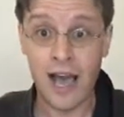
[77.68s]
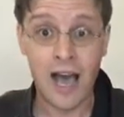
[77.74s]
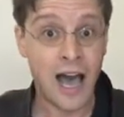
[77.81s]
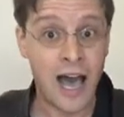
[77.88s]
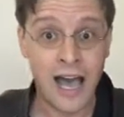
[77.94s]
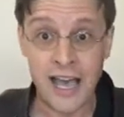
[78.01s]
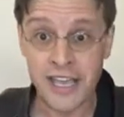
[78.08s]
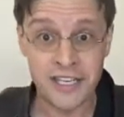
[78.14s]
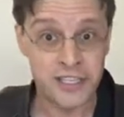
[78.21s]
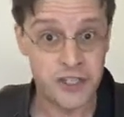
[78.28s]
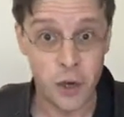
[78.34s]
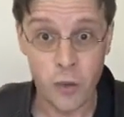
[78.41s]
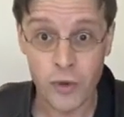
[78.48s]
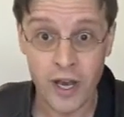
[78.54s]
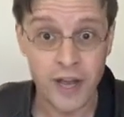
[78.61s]
I
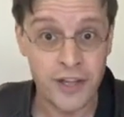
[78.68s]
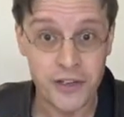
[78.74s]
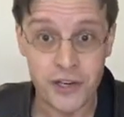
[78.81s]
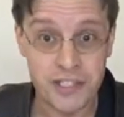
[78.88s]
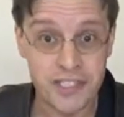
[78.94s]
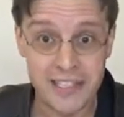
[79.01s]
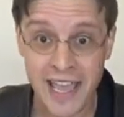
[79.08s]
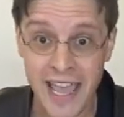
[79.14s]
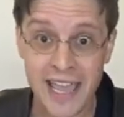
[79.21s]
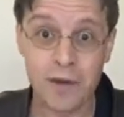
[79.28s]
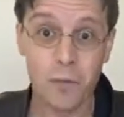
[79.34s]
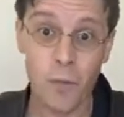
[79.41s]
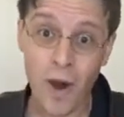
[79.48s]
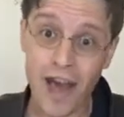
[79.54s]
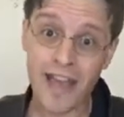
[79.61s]
don't
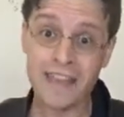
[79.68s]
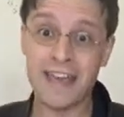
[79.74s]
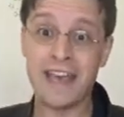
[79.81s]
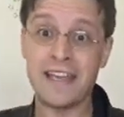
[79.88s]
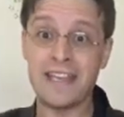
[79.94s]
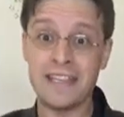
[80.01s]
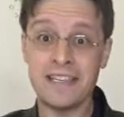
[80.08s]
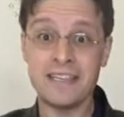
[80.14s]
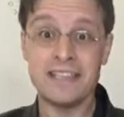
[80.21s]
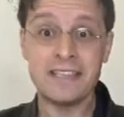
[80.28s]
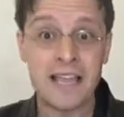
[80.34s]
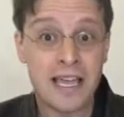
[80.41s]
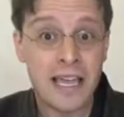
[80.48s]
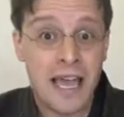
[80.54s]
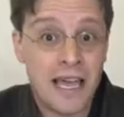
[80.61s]
understand why that
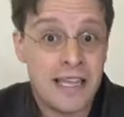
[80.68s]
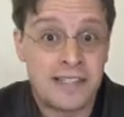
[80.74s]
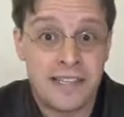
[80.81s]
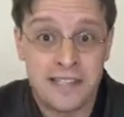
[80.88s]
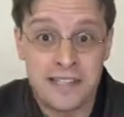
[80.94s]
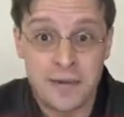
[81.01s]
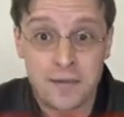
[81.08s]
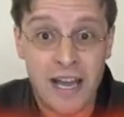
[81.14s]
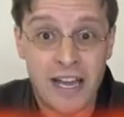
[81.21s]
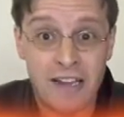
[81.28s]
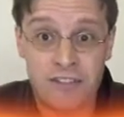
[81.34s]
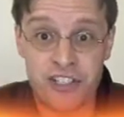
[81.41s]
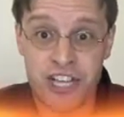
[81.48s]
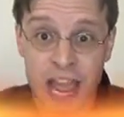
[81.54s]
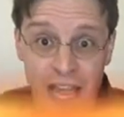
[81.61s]
is. Is it some kind
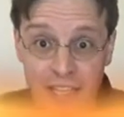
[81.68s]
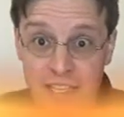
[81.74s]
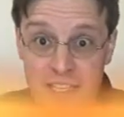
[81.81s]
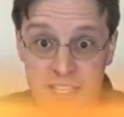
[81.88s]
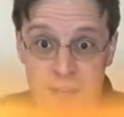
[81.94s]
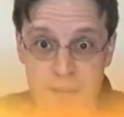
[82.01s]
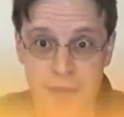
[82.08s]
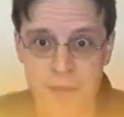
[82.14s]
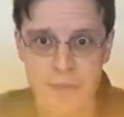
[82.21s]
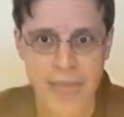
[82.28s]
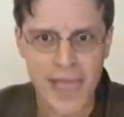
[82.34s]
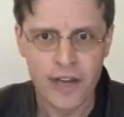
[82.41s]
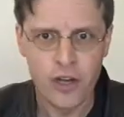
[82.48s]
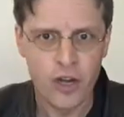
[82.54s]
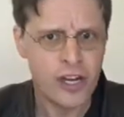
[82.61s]
of challenge to my
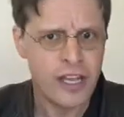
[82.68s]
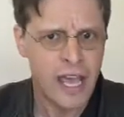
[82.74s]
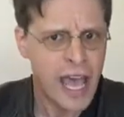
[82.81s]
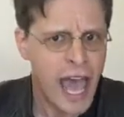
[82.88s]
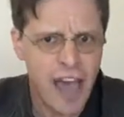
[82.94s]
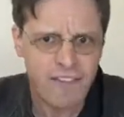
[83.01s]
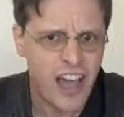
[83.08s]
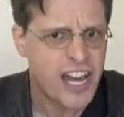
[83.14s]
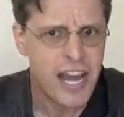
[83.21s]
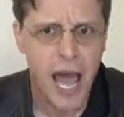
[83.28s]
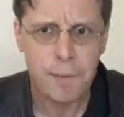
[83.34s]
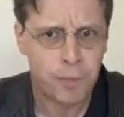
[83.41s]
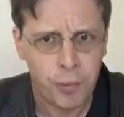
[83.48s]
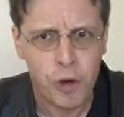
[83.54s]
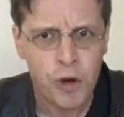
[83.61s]
manhood? Have I
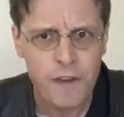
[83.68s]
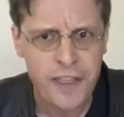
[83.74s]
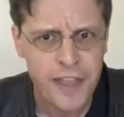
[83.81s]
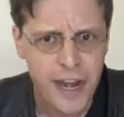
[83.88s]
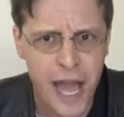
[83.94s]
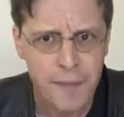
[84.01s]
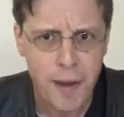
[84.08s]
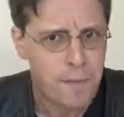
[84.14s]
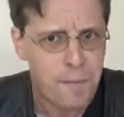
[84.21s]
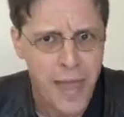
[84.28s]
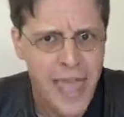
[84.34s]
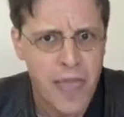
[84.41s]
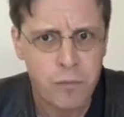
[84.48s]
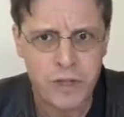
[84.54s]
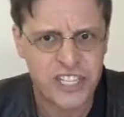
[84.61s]
not proven that I'm a
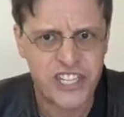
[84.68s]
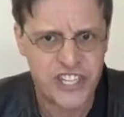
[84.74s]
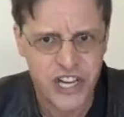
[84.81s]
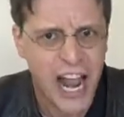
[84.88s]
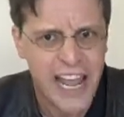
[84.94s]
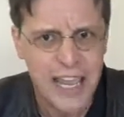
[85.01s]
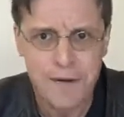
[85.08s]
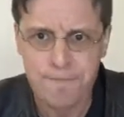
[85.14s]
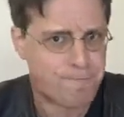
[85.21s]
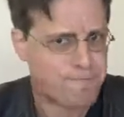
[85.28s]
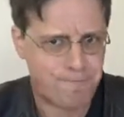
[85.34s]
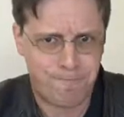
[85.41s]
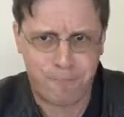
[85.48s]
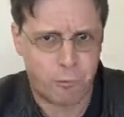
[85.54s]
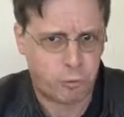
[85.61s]
man with giant
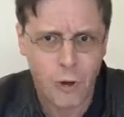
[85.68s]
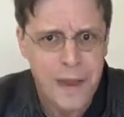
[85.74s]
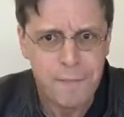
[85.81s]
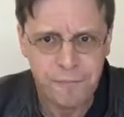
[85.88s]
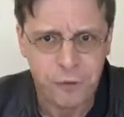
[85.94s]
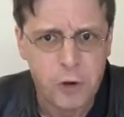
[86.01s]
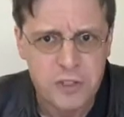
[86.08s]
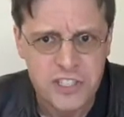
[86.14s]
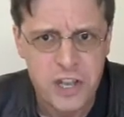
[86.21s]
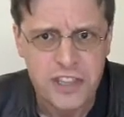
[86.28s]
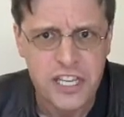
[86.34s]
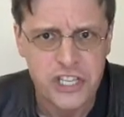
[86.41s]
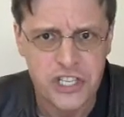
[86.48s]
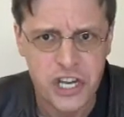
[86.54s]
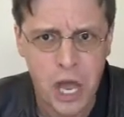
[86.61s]
grapefruits
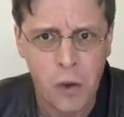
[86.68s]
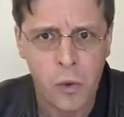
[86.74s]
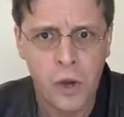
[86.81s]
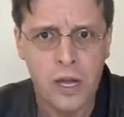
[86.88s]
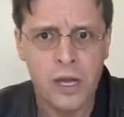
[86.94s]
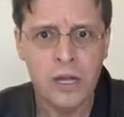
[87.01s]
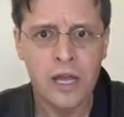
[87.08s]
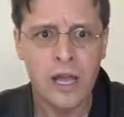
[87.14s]
on this show?